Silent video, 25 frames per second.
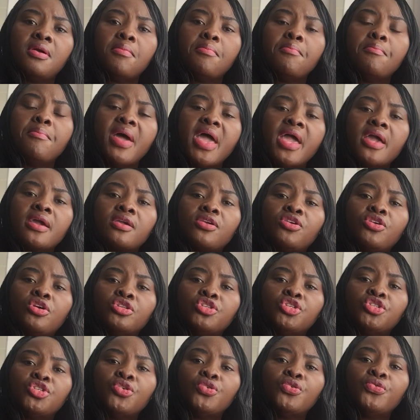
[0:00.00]
Make
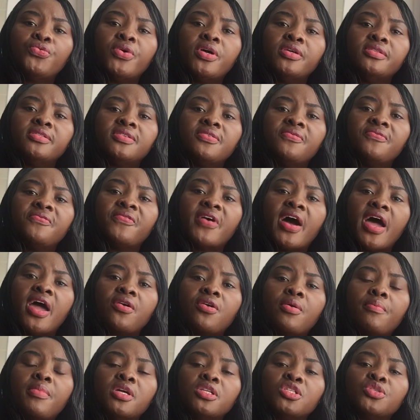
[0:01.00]
your children's
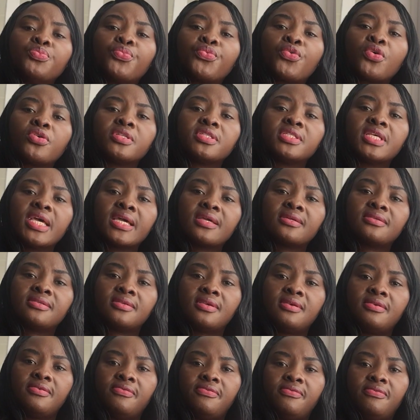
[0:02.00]
environment
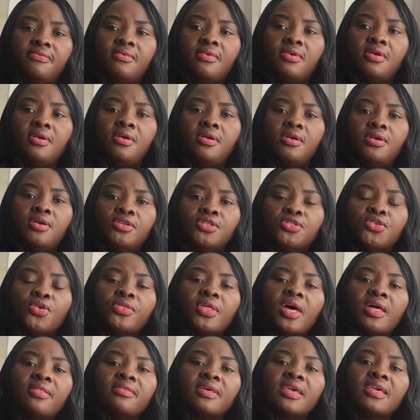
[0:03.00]
protective so
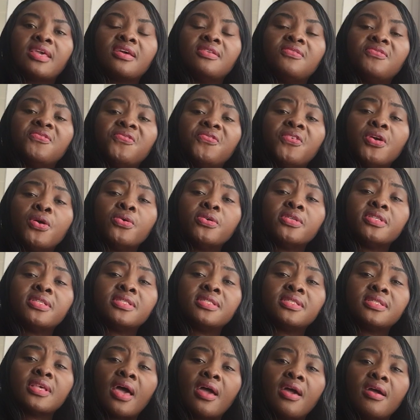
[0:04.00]
that they can feel
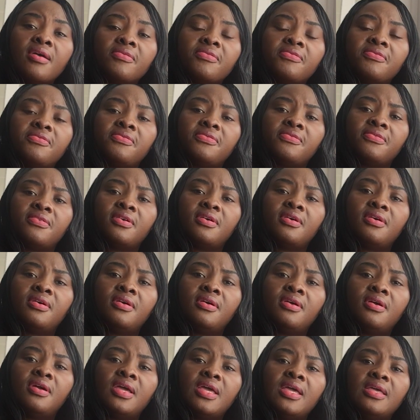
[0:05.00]
safe
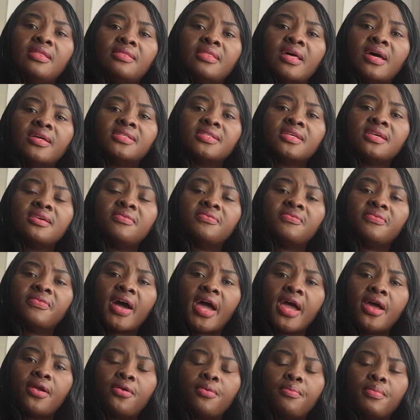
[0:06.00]
in that
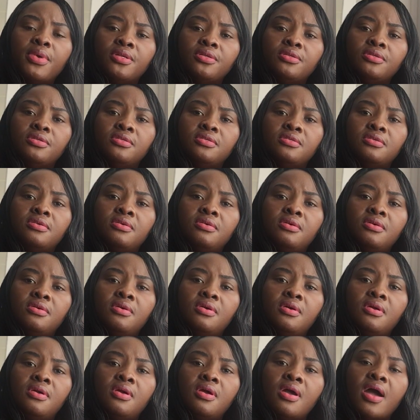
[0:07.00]
environment.
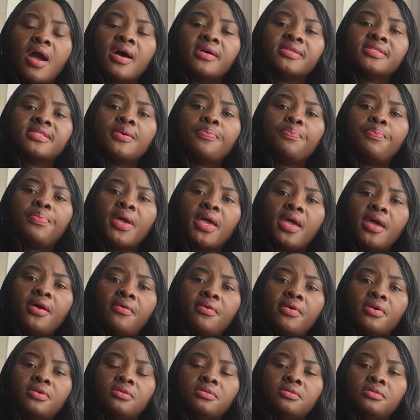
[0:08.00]
As a
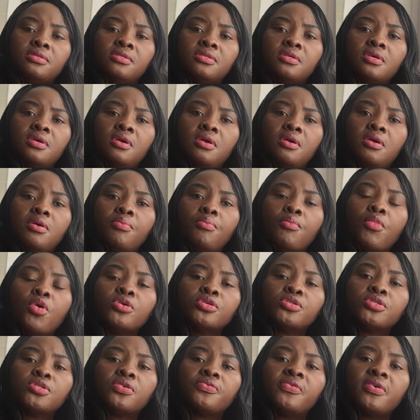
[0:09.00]
parent,
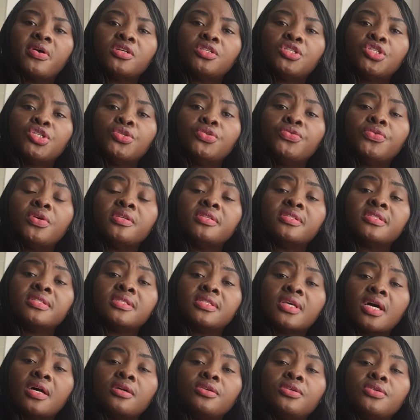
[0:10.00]
most of our children
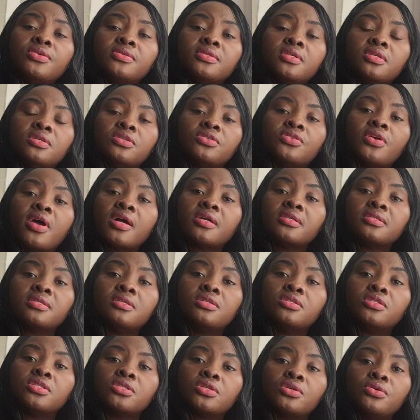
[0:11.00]
start using drugs
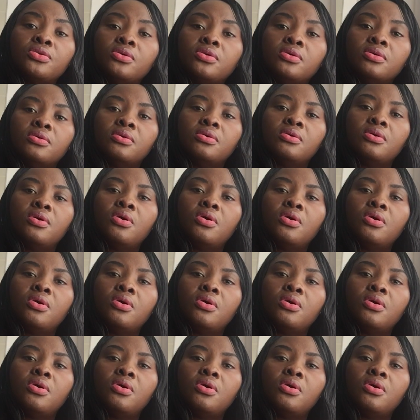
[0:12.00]
in school.